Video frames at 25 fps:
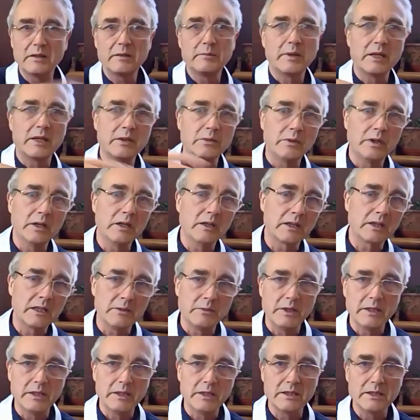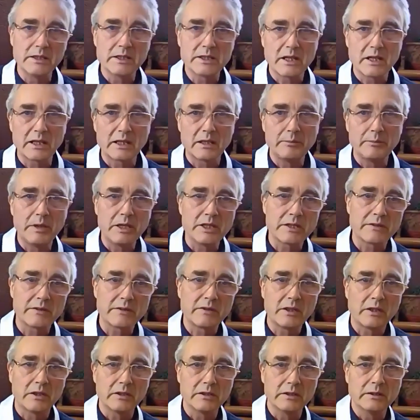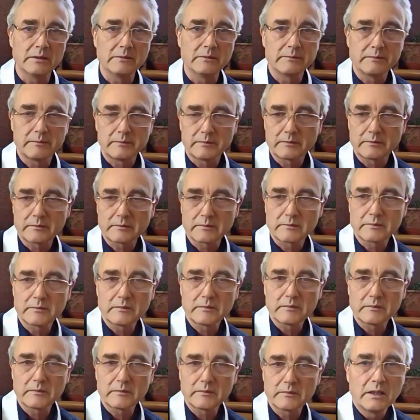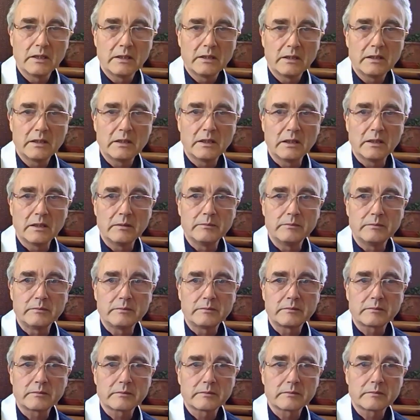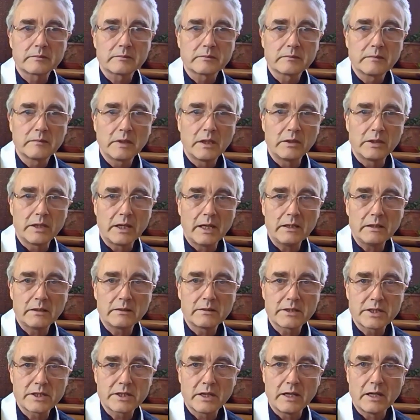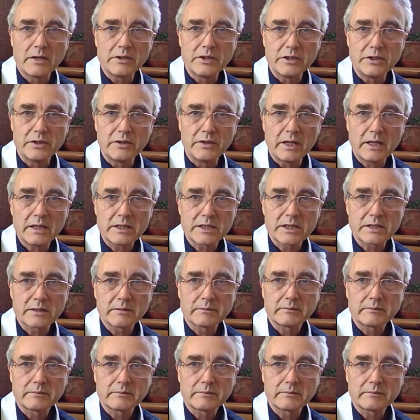by the worldly winds like a piece of cotton. Okay, so how do you do that?